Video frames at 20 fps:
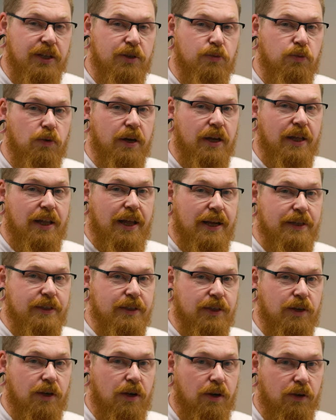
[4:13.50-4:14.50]
this one I like
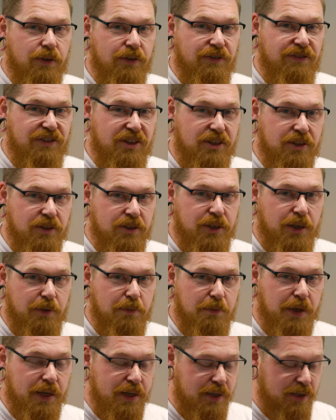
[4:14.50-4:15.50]
to call the fish and
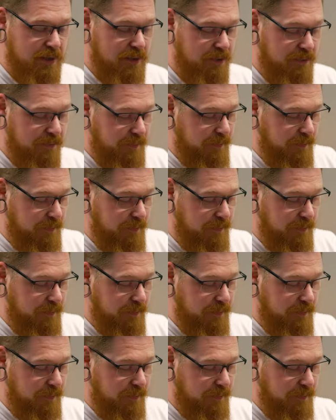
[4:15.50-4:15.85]
chip mix.